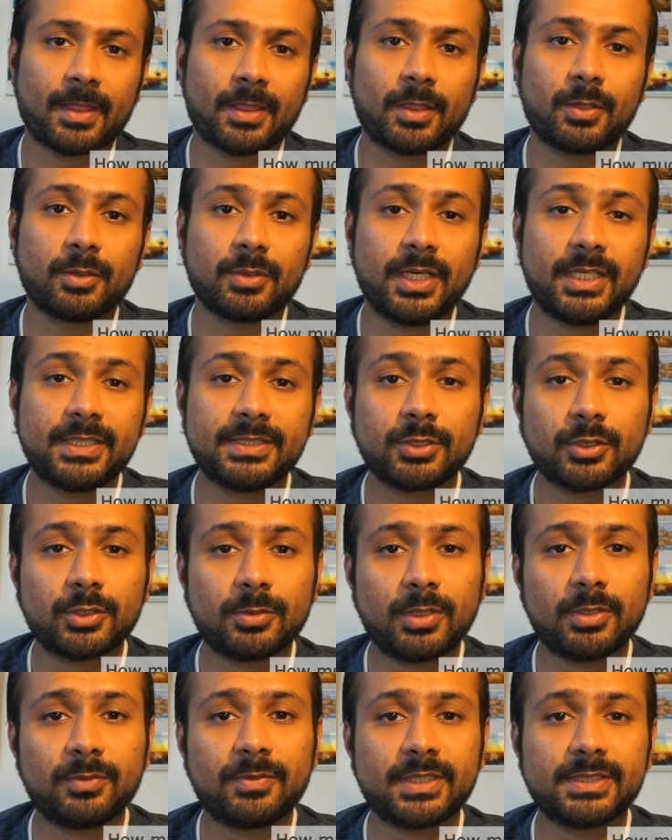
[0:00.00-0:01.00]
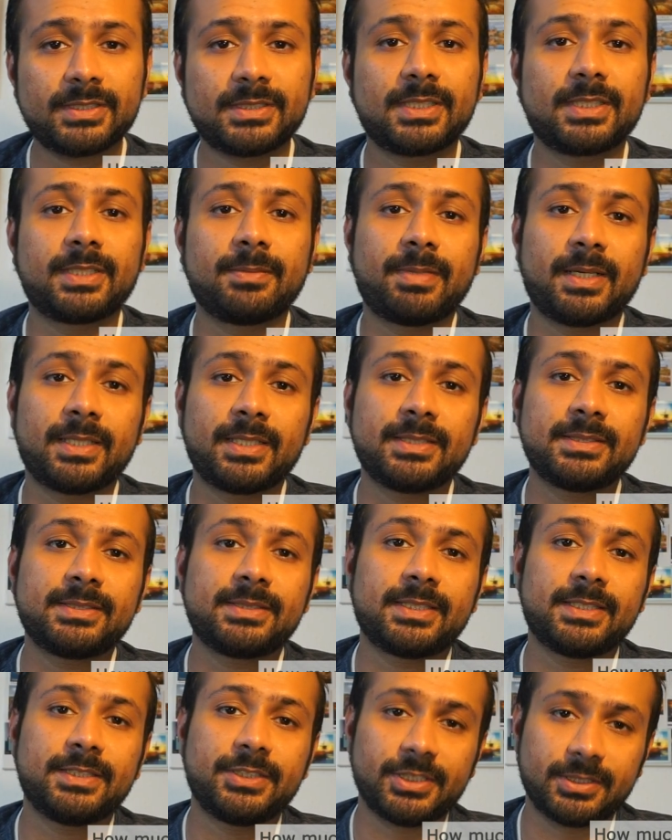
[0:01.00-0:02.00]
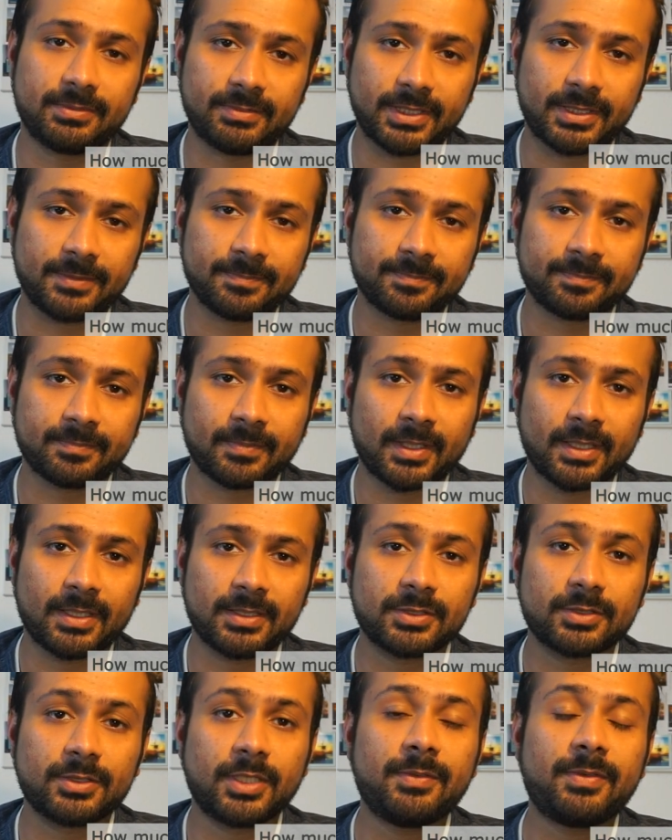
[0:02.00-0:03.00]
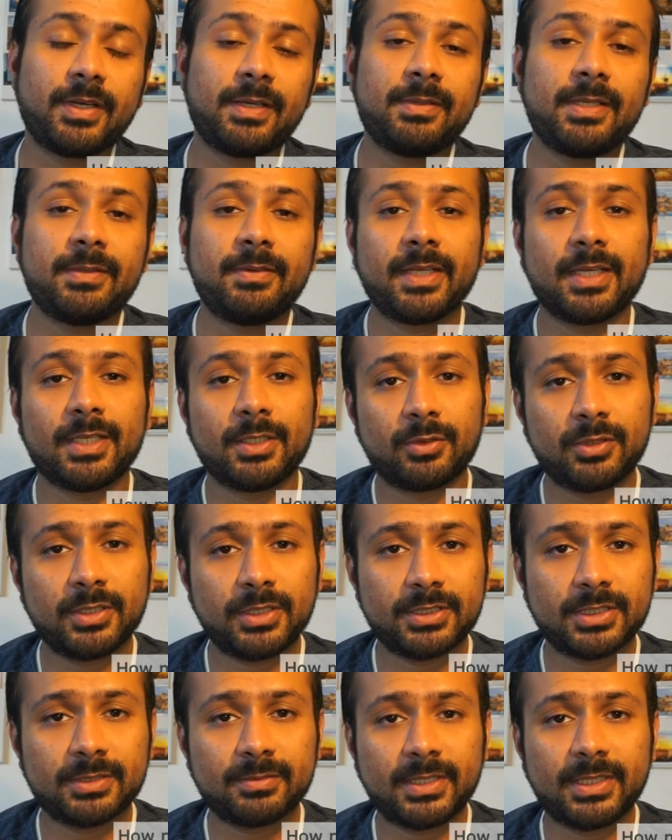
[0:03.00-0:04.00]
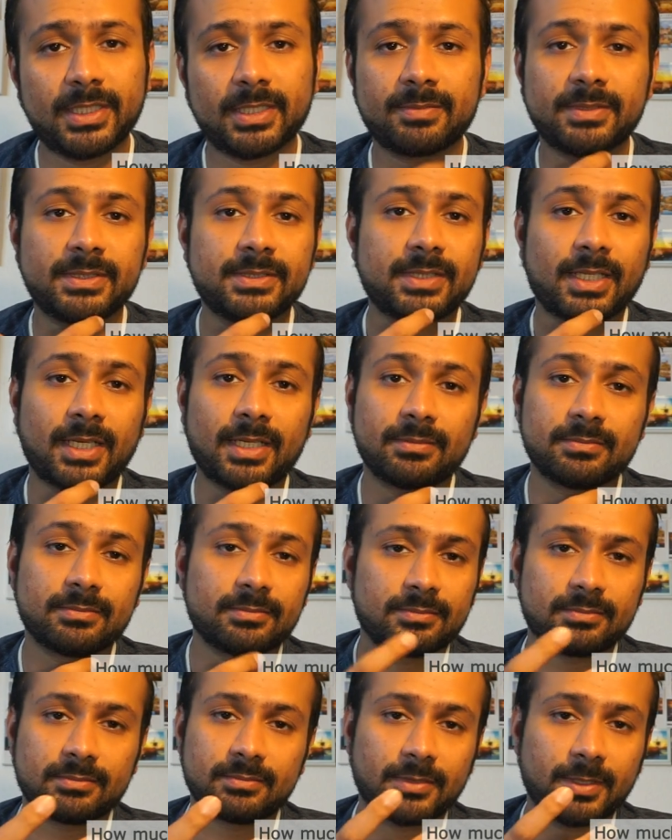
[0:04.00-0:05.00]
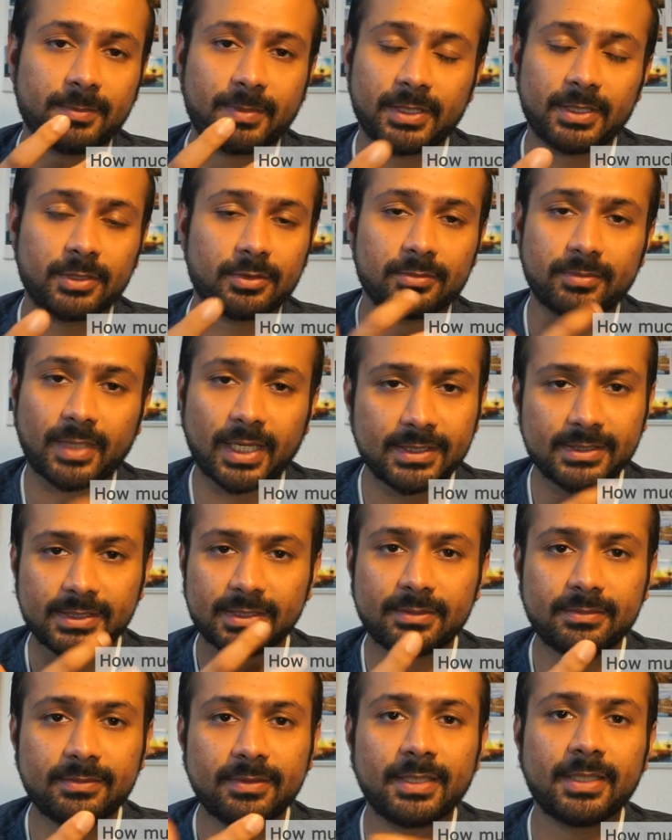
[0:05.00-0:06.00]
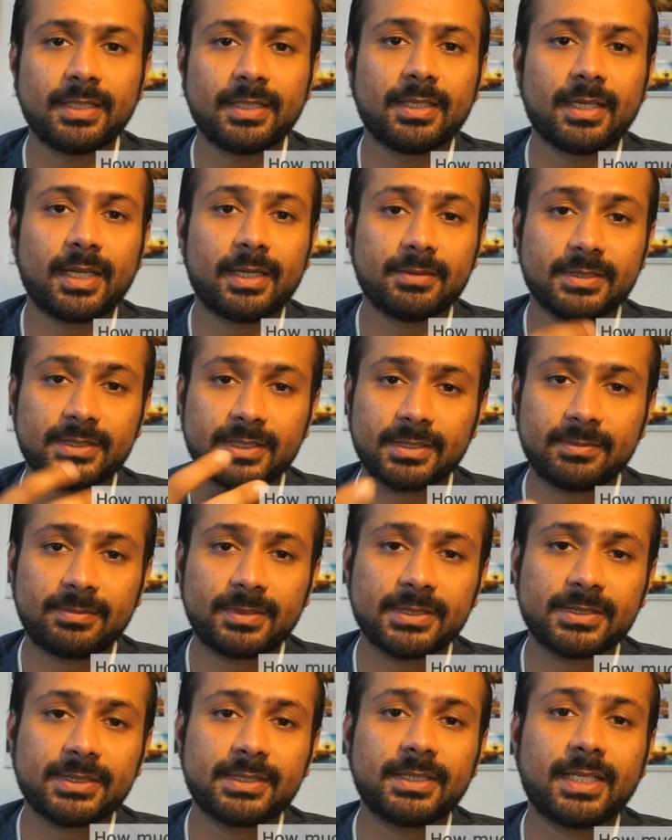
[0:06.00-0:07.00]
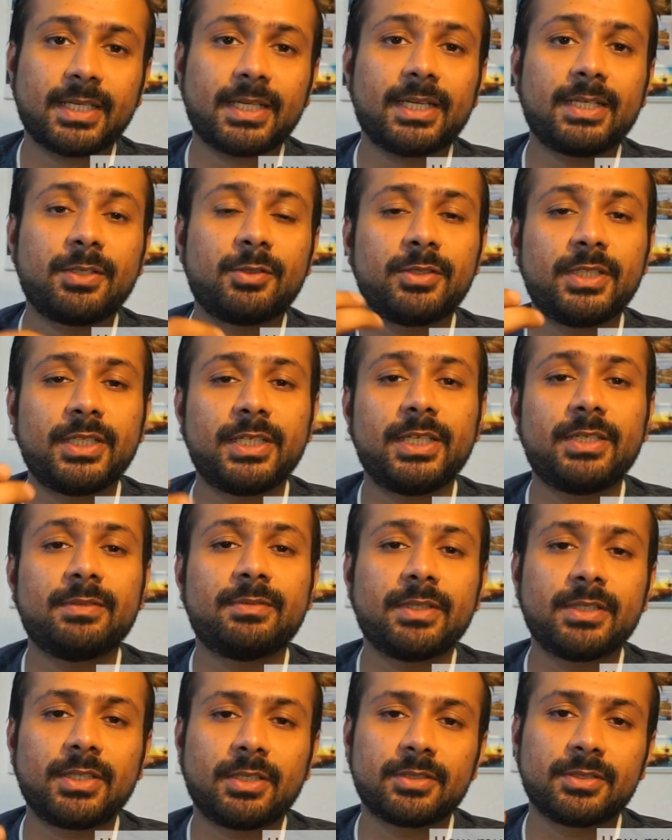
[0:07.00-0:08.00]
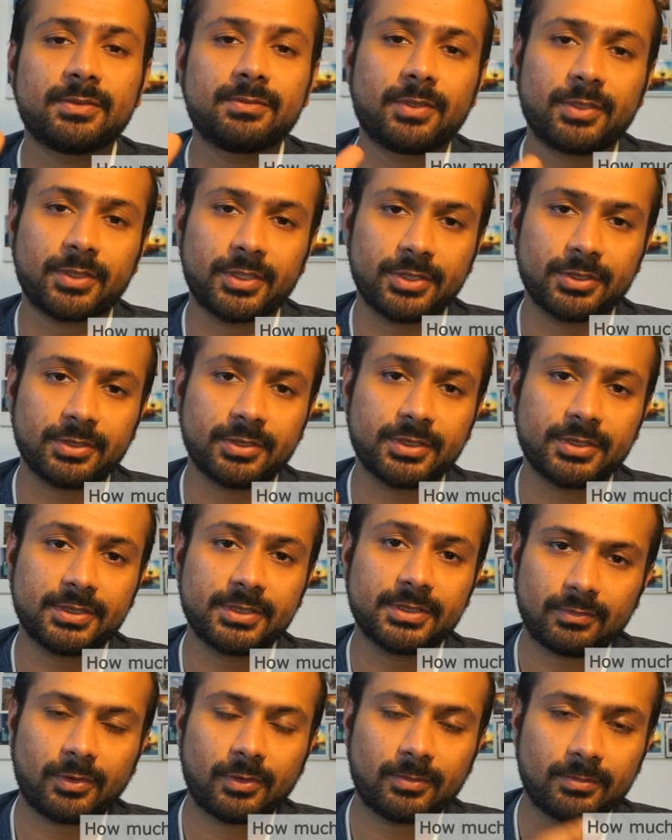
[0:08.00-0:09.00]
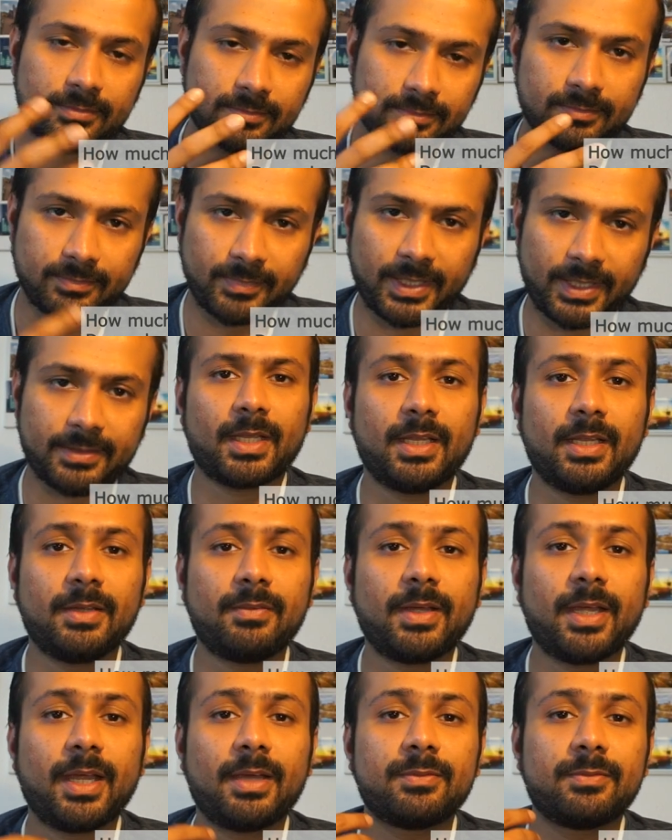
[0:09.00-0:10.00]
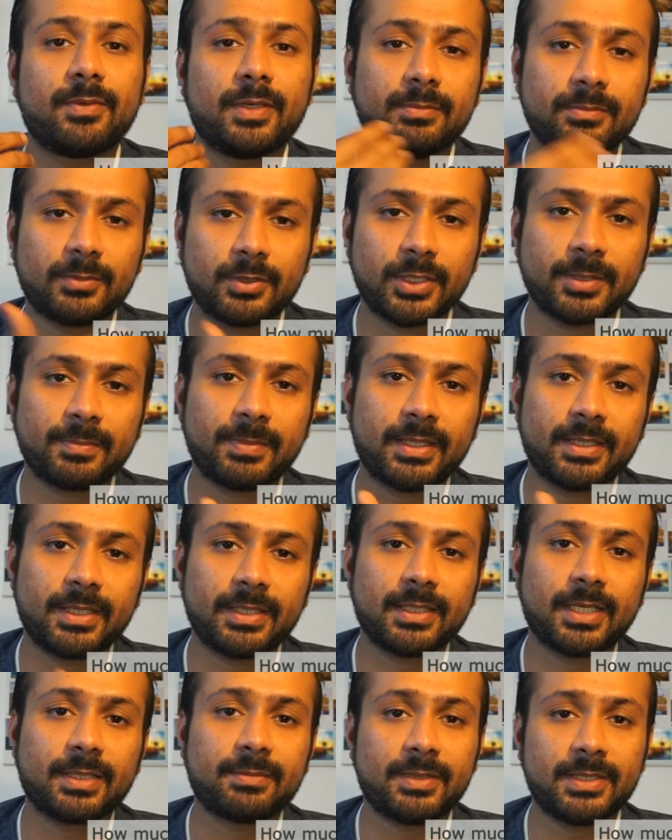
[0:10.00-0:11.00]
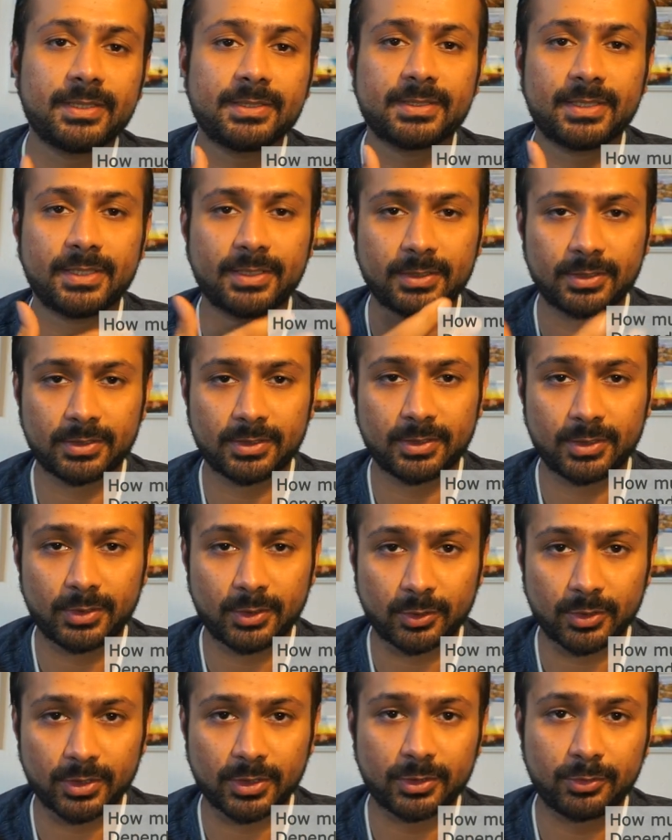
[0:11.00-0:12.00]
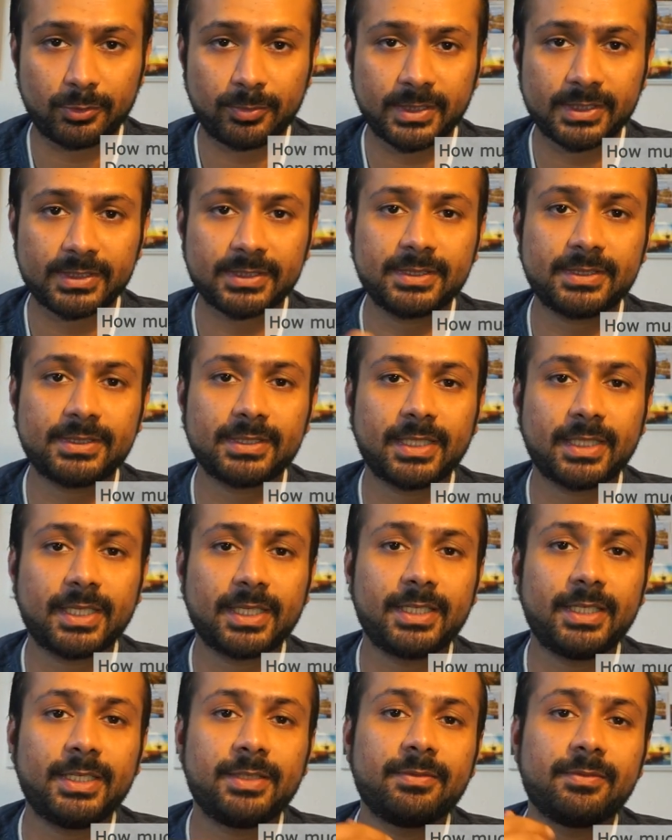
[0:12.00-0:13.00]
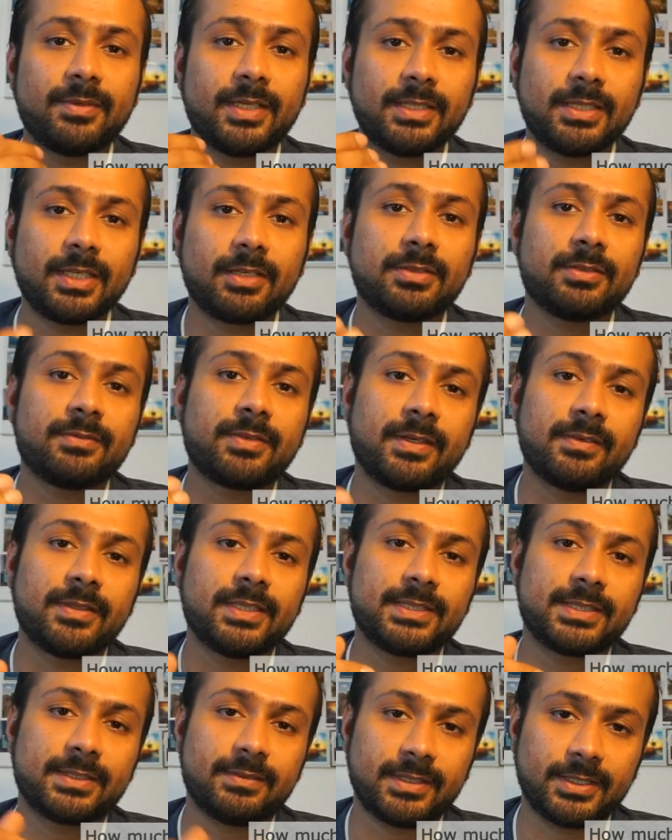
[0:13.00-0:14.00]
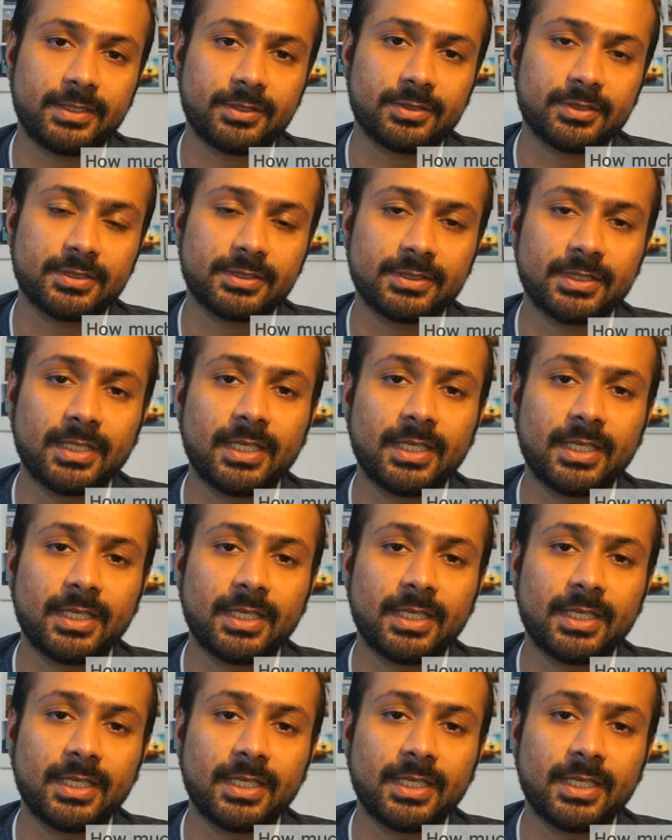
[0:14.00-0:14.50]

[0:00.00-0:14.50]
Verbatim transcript: So let's talk about first the dependents in Germany. So if I'm living alone in Germany, that means I'm dependent on myself. I'm a single person, then I only need 1040 euros from me. And if I have one more dependent, that means in total two persons, then I need 1570 euros.